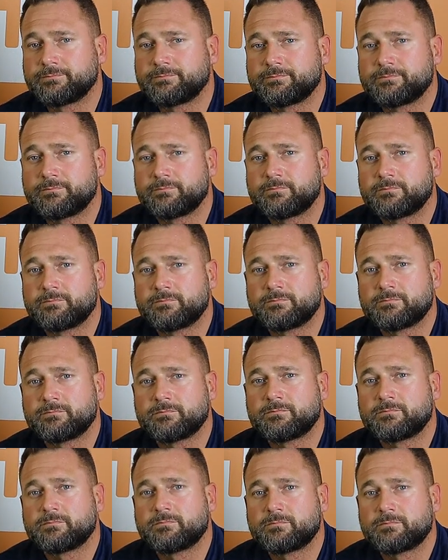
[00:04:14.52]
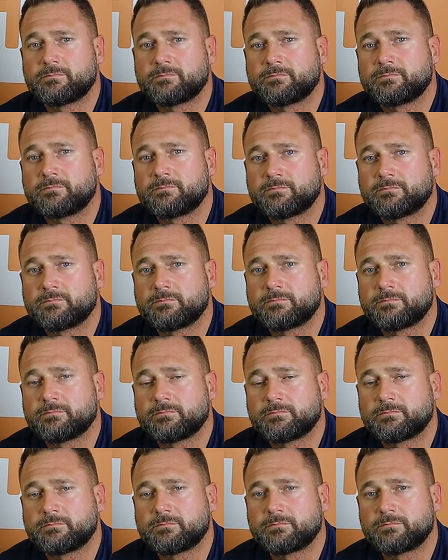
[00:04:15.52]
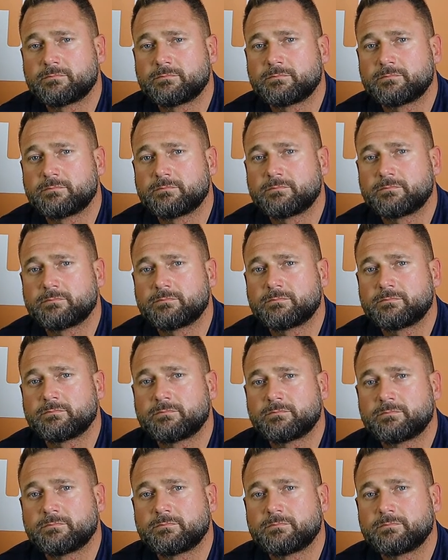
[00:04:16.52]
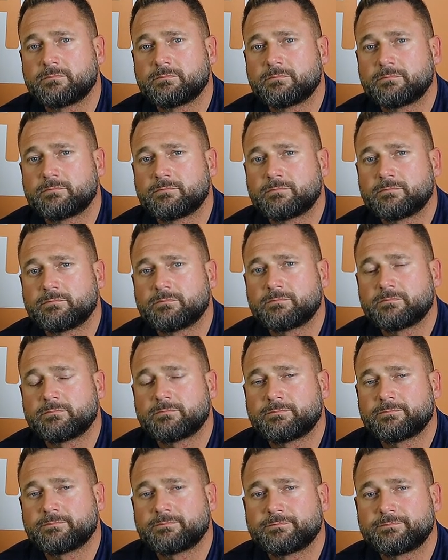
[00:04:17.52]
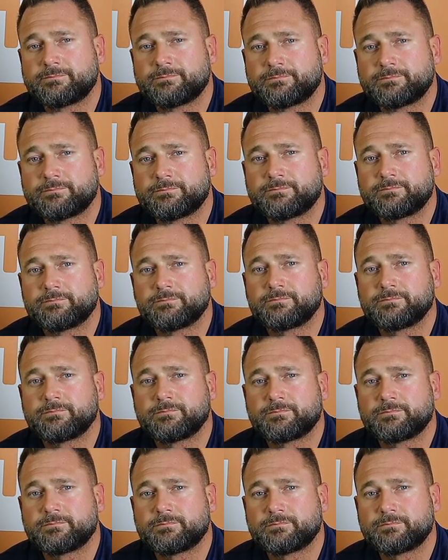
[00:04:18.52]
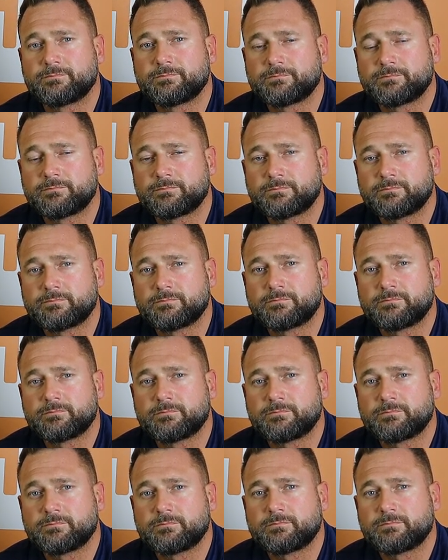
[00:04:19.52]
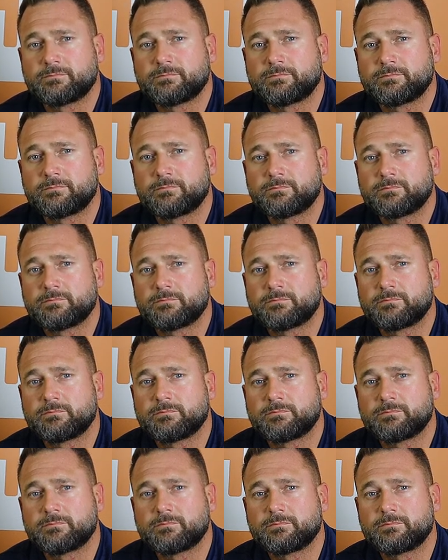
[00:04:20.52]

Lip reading: (not speaking)